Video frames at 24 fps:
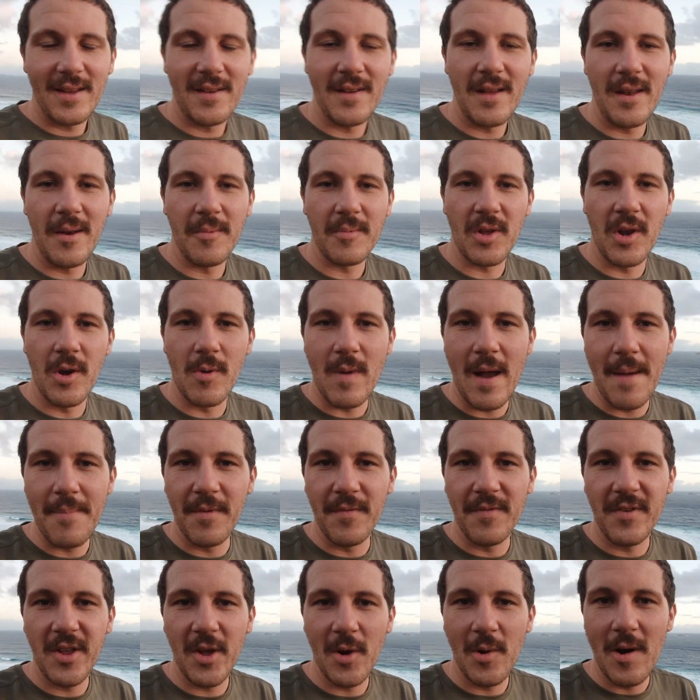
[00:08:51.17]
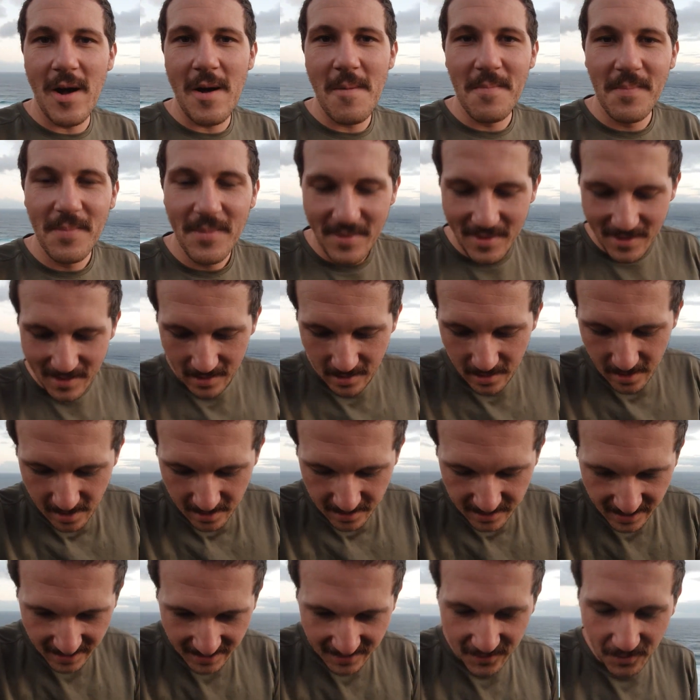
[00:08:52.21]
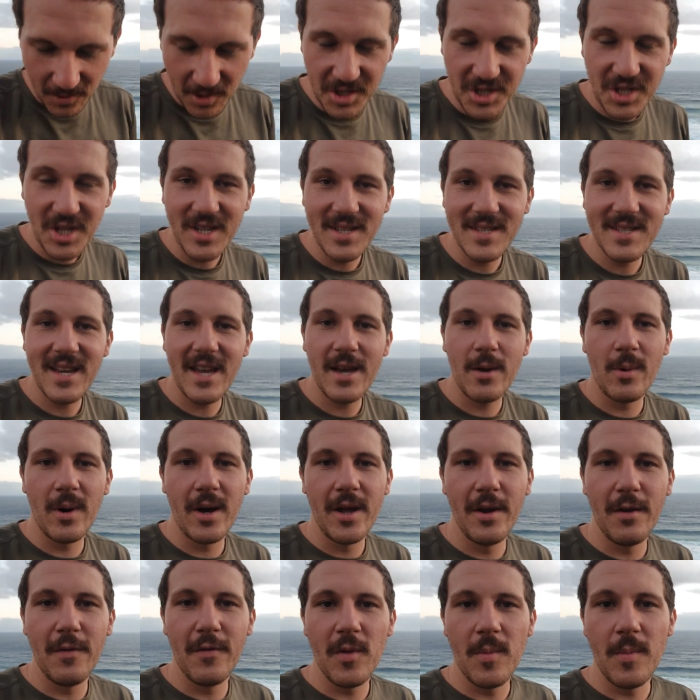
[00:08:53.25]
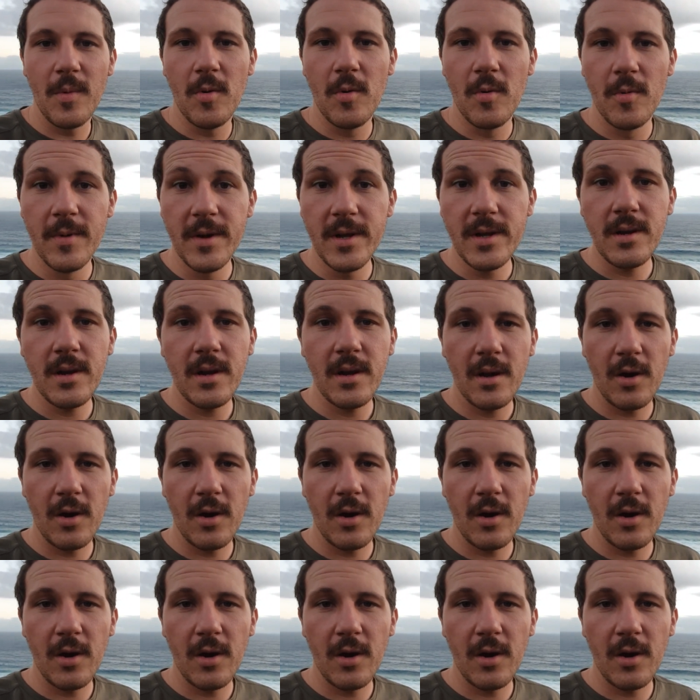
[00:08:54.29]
And I'm gonna wrap the video up. Thanks for watching day 1 of the Bibbulmun.